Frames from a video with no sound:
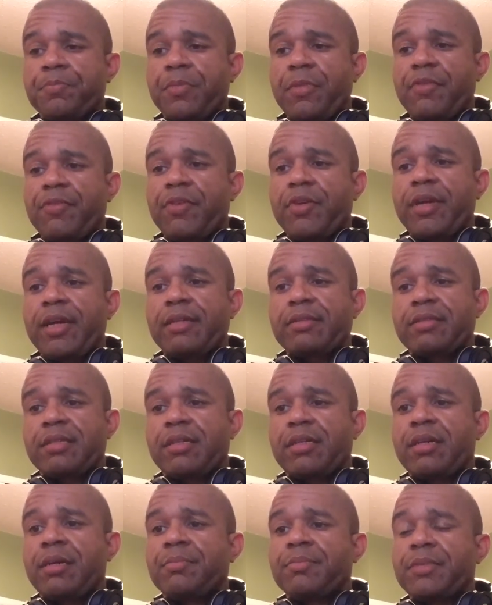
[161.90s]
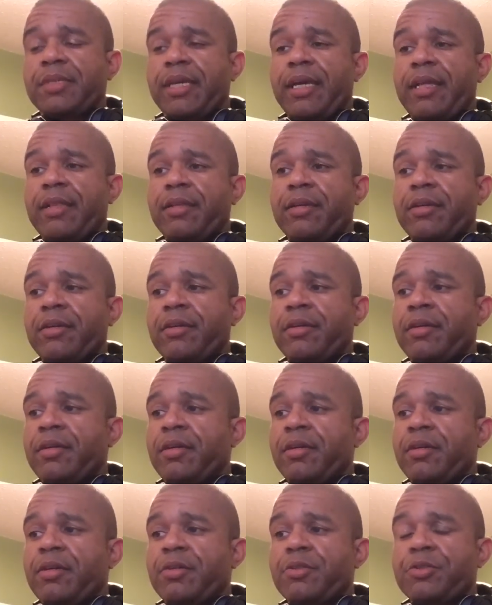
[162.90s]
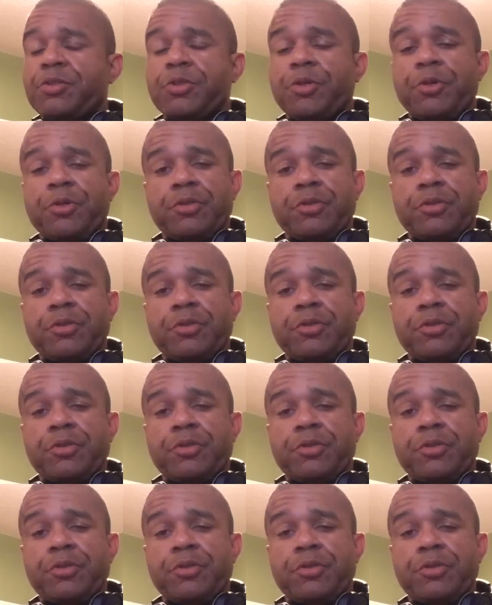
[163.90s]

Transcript: if you guys can come together, show